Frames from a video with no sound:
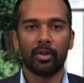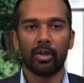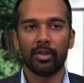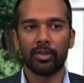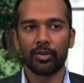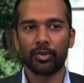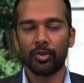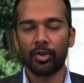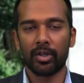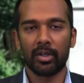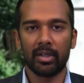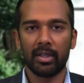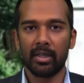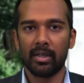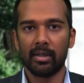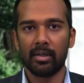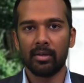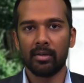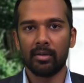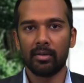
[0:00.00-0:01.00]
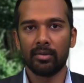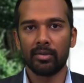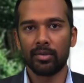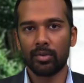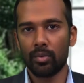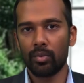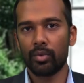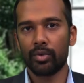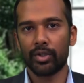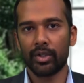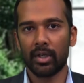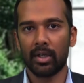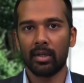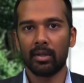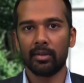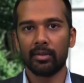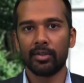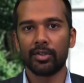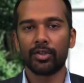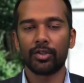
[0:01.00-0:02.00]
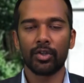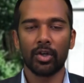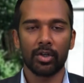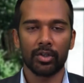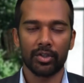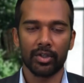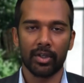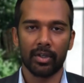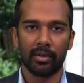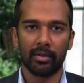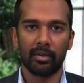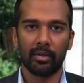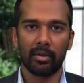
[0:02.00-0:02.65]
strictly social structure.